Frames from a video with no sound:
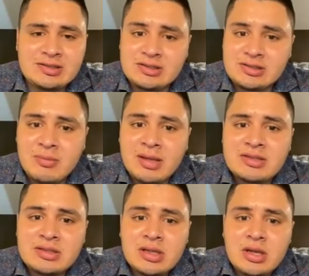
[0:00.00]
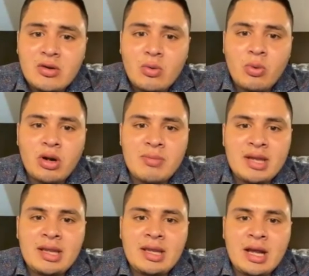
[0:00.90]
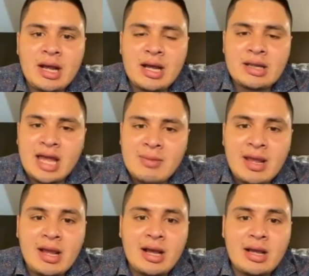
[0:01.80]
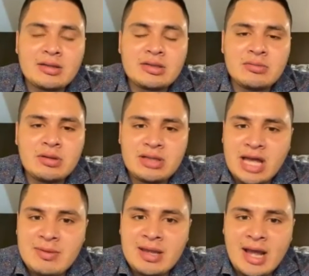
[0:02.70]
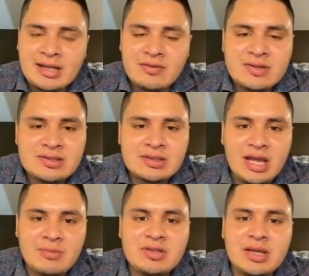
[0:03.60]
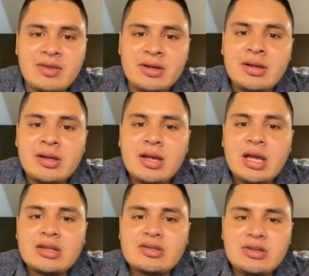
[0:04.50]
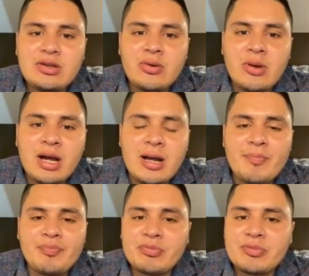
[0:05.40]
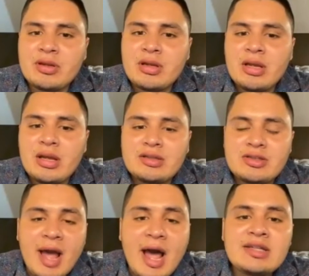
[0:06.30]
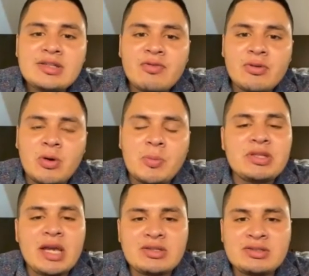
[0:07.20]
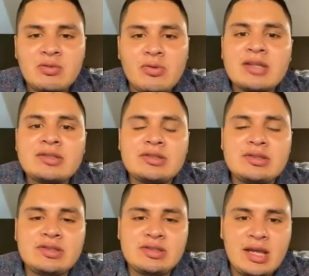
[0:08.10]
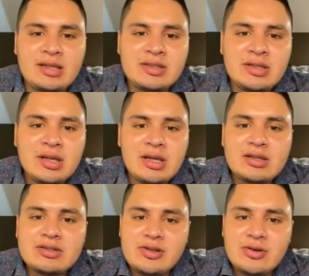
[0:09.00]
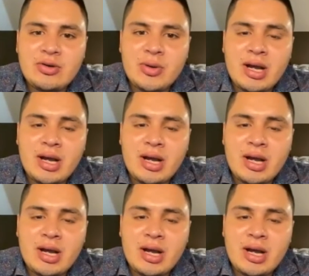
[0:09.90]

summit, where many climate activists came together to ask for more protections in Washington State, to